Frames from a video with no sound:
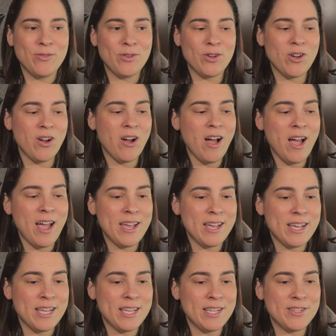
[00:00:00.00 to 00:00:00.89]
The
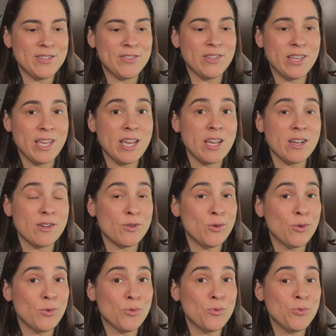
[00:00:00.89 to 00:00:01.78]
guy is the king of
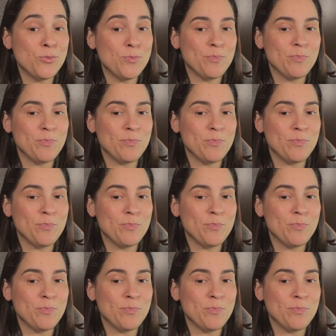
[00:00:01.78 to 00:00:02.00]
cool.